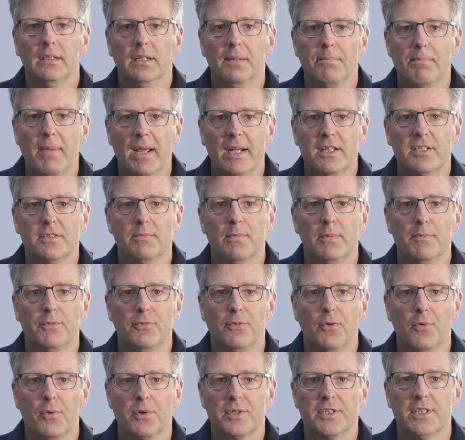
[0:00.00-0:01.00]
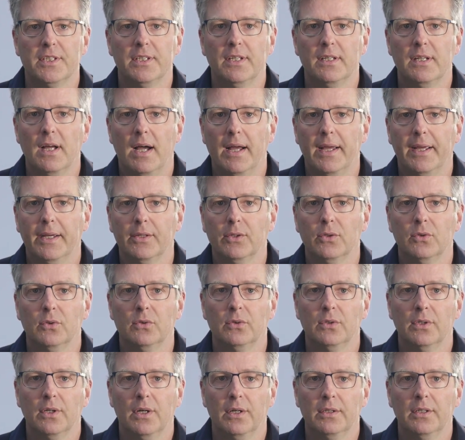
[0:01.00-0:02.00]
The maximum force in the
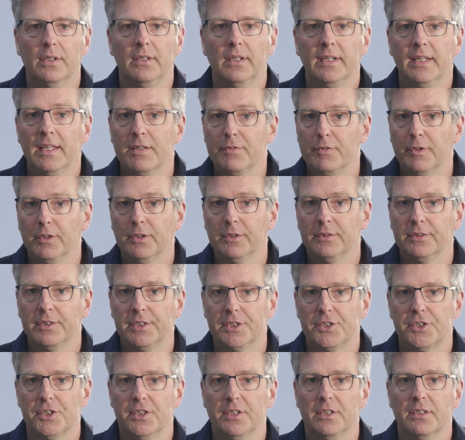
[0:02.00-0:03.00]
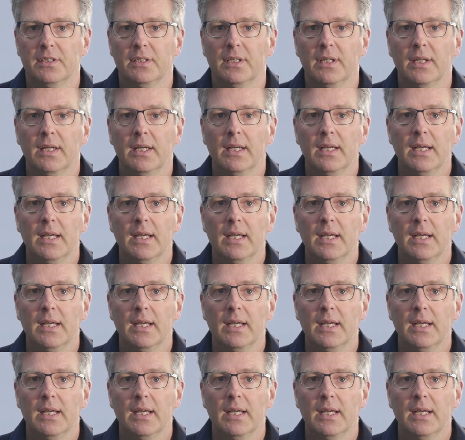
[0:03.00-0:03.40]
diagonal under the given condition